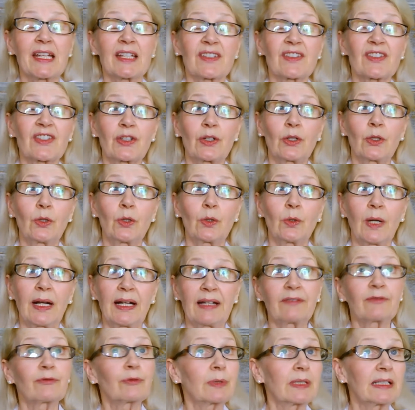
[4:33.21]
So
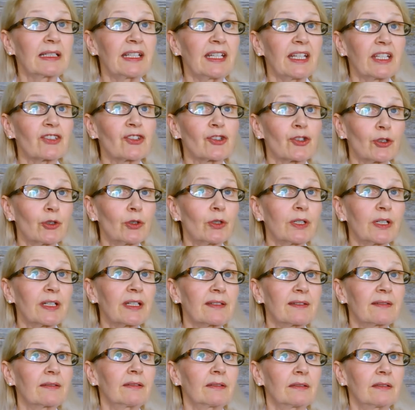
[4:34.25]
I've really
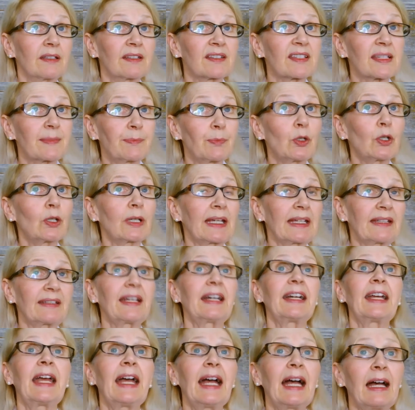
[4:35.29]
enjoyed his book, and
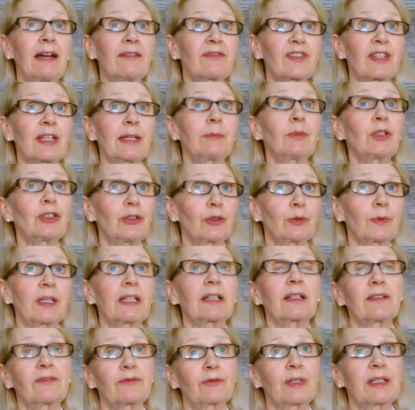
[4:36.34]
I have them I've
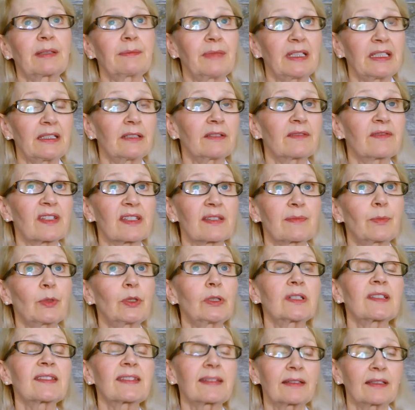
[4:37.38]
read many of his
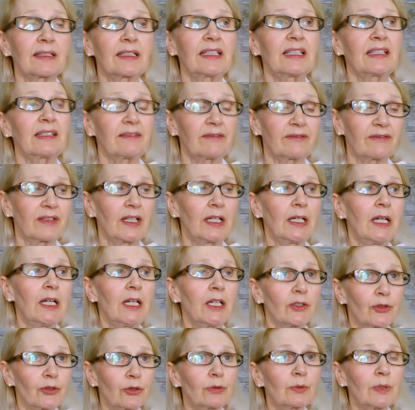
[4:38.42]
books, and I have
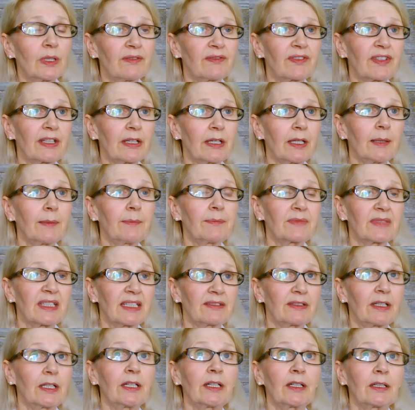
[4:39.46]
two of them
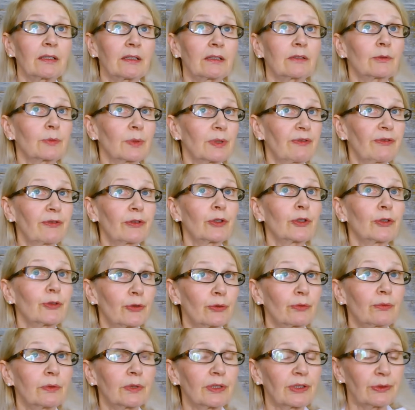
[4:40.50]
that I refer
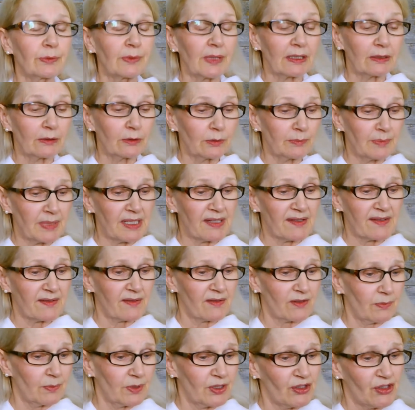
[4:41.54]
to on a regular
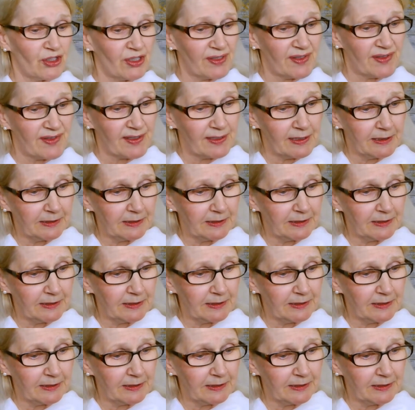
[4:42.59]
basis, which is